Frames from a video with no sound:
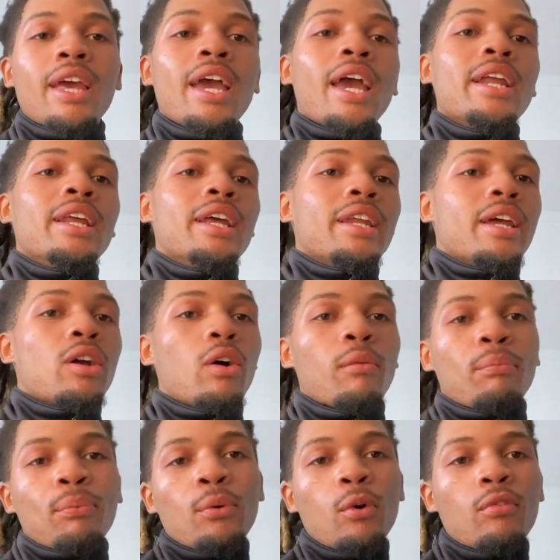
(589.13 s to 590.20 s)
and then they're gonna
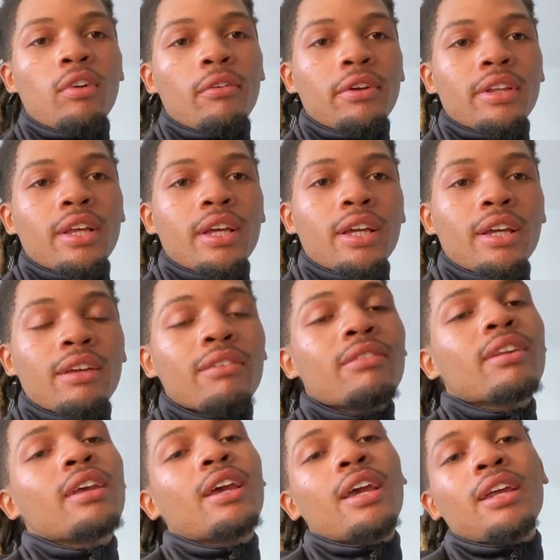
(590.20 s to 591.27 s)
prove everything,
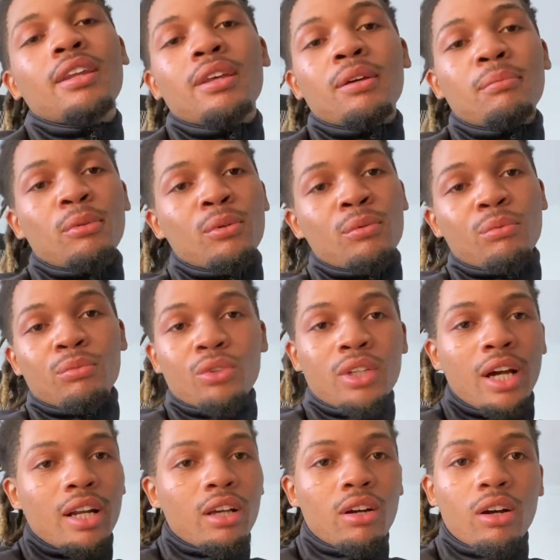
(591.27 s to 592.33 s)
and then boom, you
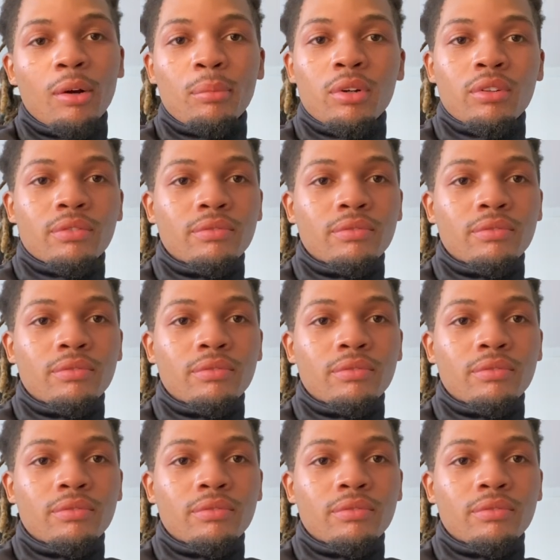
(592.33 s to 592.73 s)
got the car, bro.